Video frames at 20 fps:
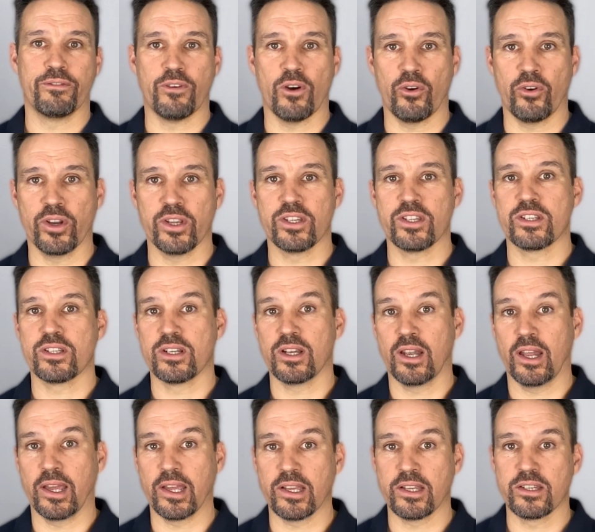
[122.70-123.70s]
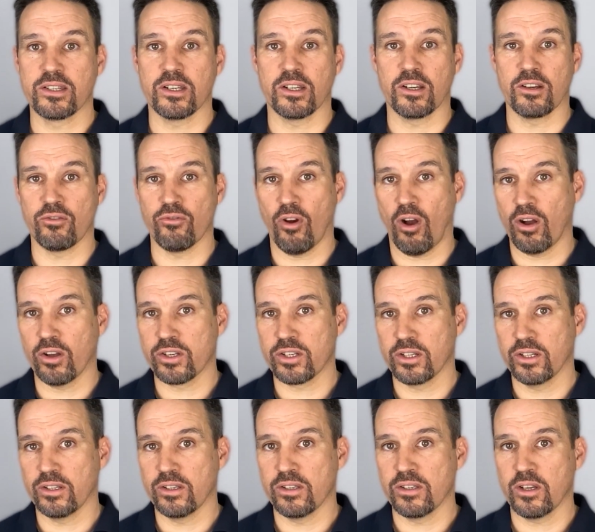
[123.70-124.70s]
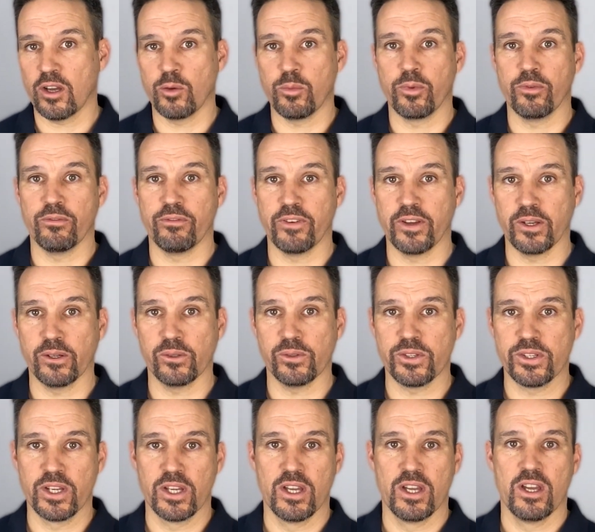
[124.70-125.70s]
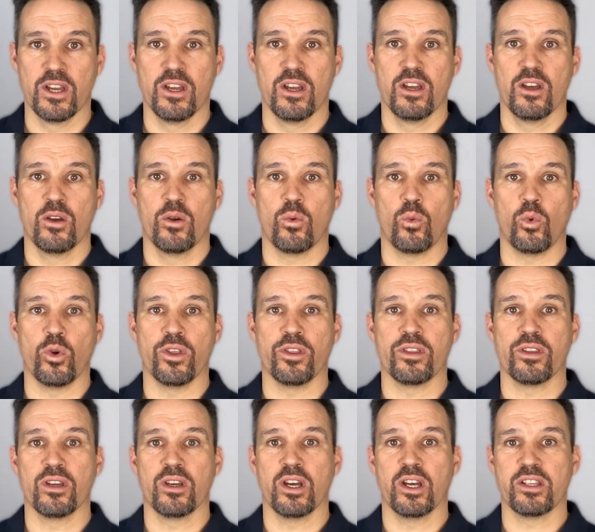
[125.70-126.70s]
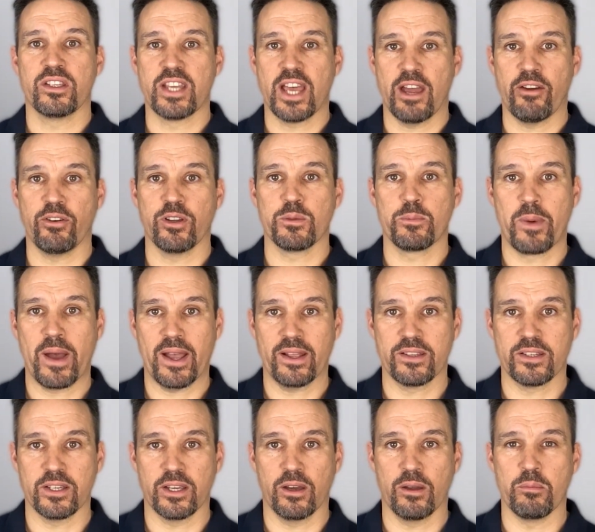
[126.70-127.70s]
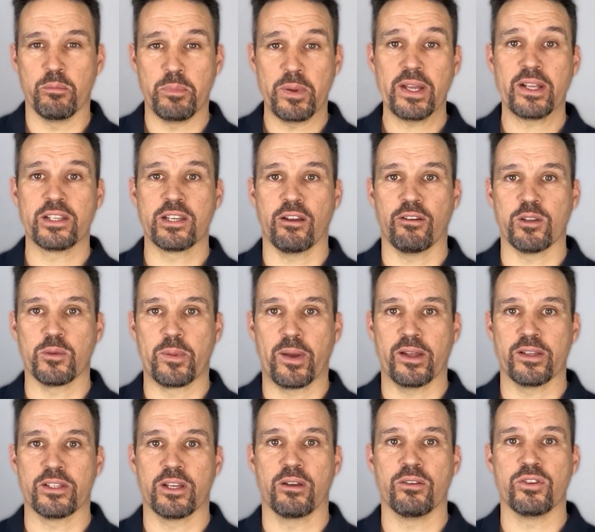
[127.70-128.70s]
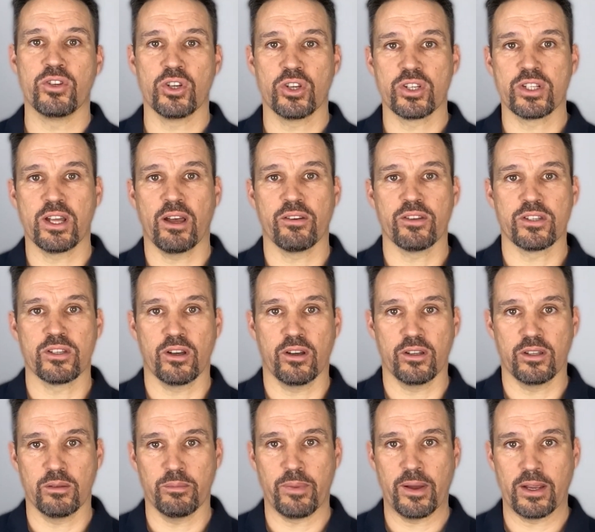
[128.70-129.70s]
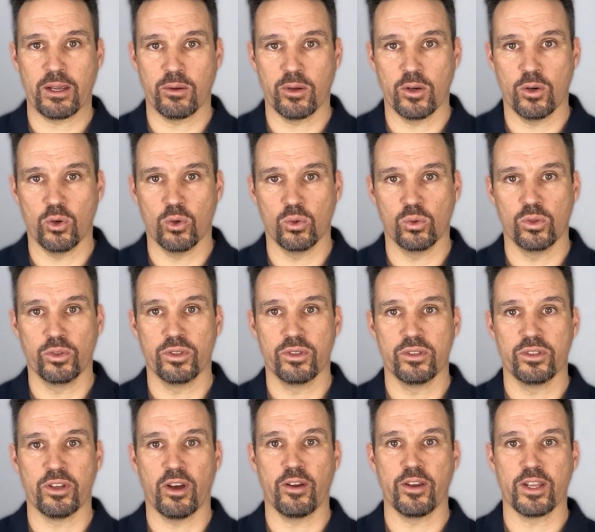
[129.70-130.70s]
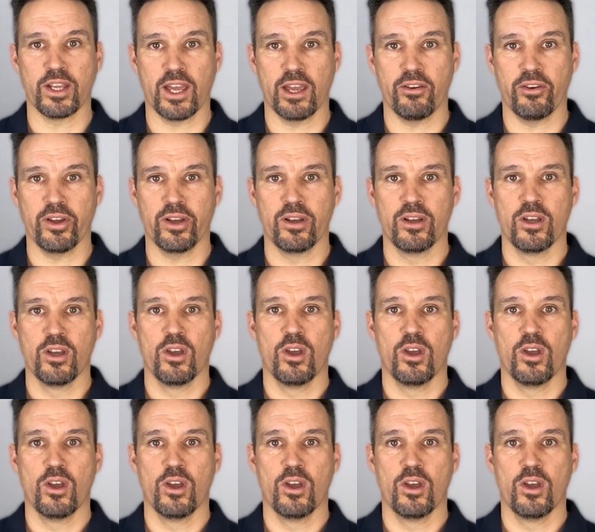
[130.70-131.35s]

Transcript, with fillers: forests, lakes and grasslands, open fields, with a terrace patio, big terrace patio, just outside the banquet hall dining area,